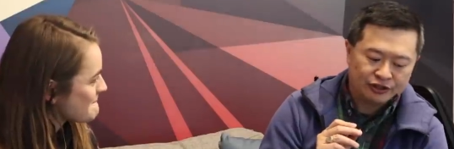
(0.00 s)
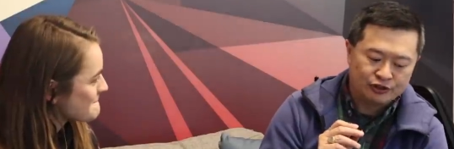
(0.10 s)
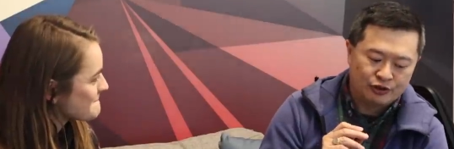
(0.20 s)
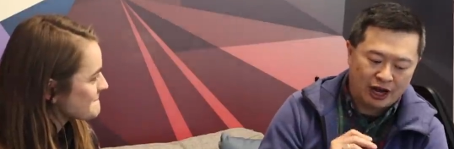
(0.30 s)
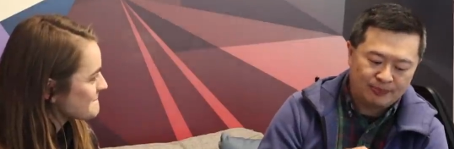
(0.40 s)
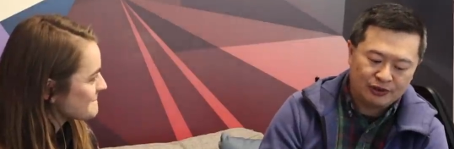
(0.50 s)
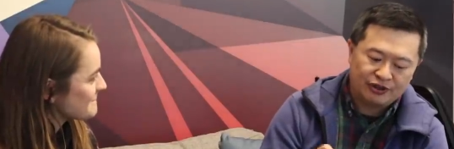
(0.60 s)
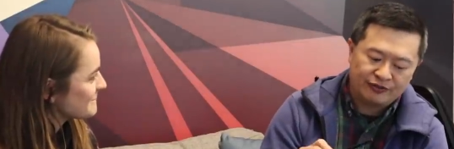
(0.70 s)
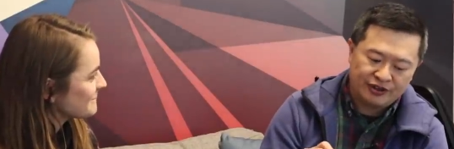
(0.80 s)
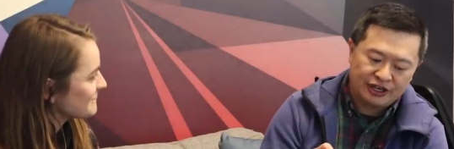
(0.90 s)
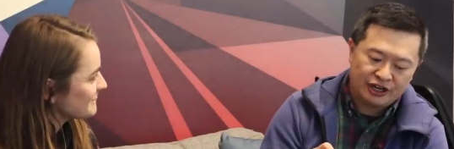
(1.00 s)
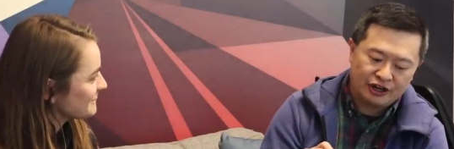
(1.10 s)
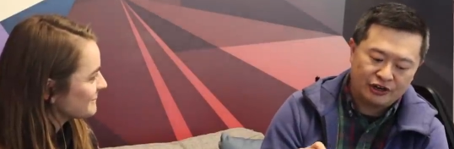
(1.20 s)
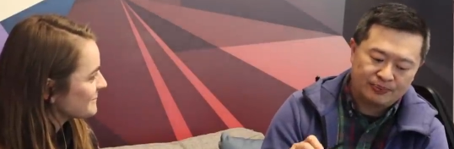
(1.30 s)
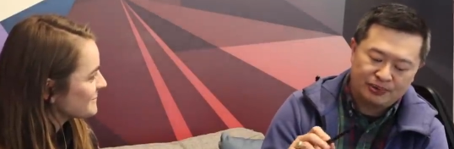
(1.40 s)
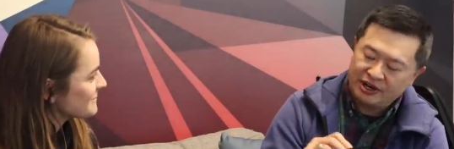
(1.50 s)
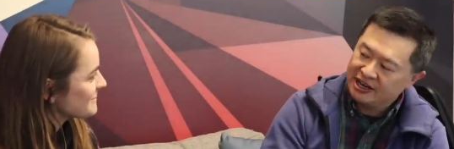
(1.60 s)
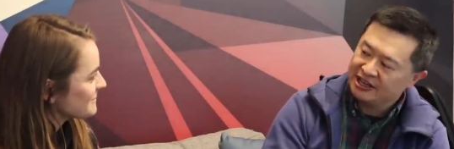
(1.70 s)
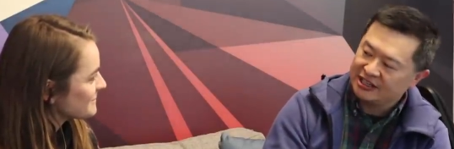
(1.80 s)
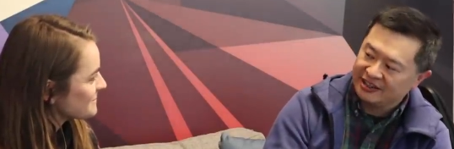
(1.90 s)
Speaker 1: to upload a video, put it
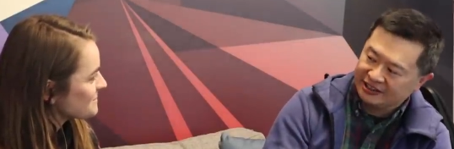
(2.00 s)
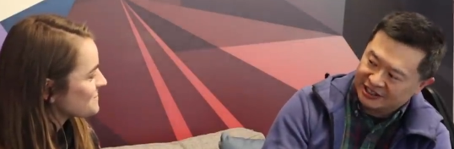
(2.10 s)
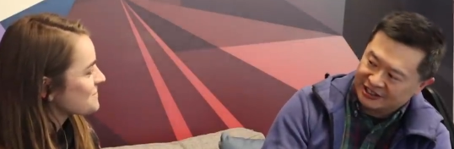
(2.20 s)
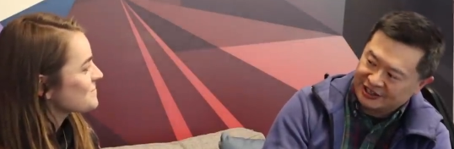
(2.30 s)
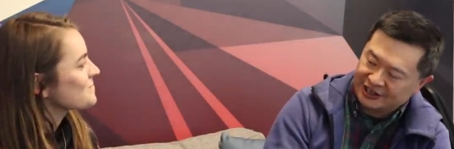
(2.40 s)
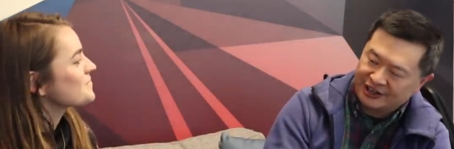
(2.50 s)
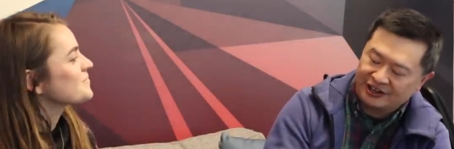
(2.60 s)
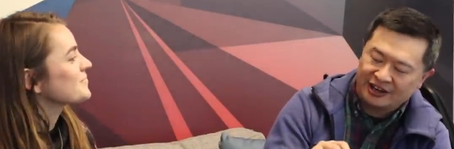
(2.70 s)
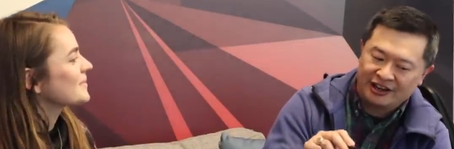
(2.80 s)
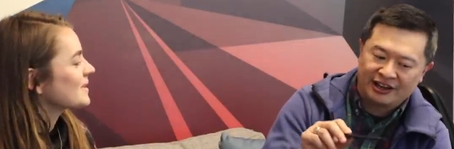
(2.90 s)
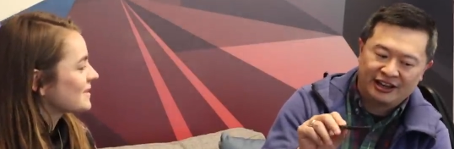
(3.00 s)
as unlisted,